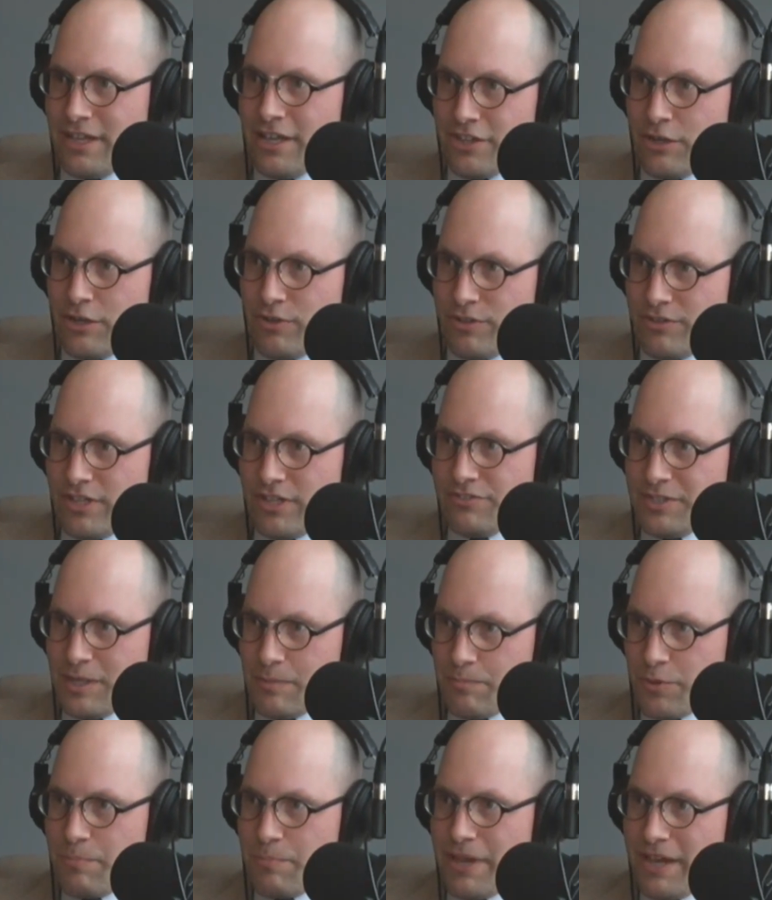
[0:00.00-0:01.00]
they would
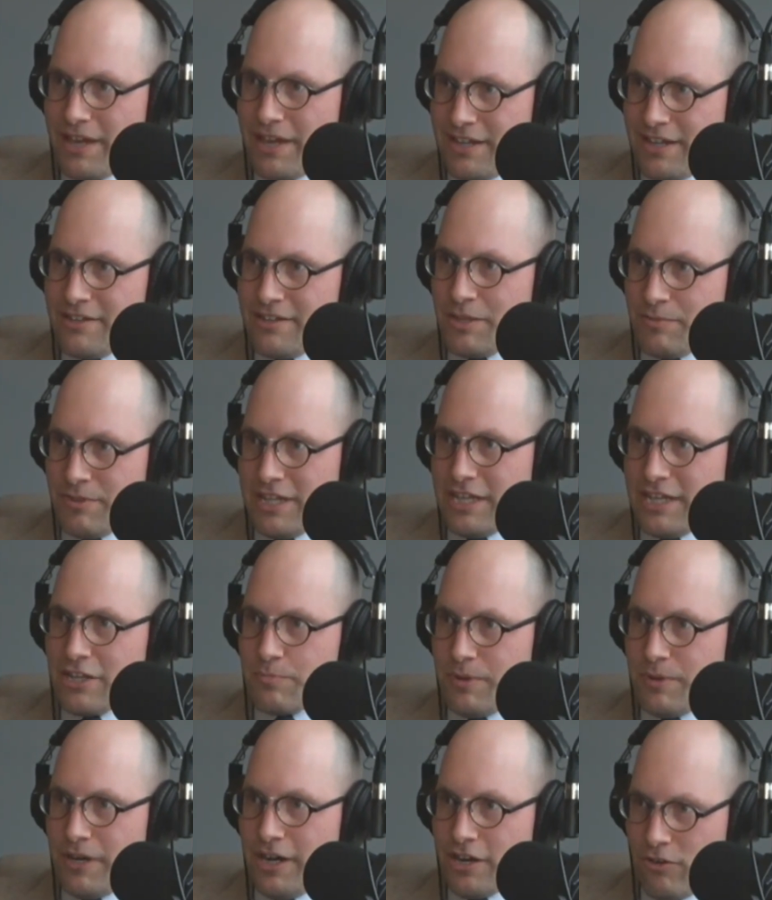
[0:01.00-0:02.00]
dip the pen in the
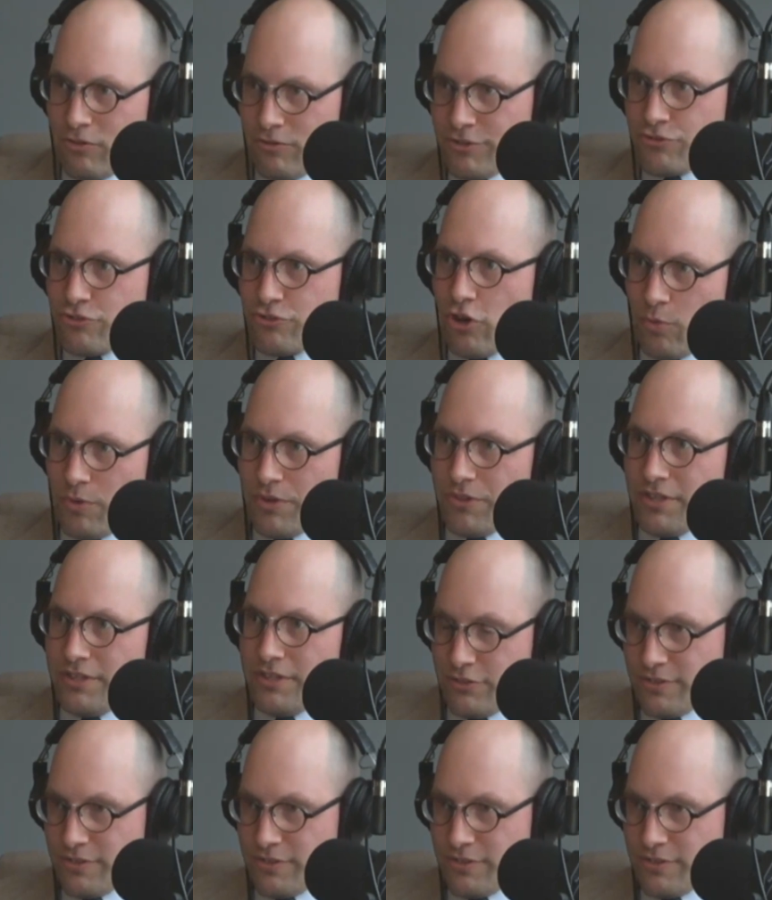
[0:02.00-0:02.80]
ink bottle and draw with it. So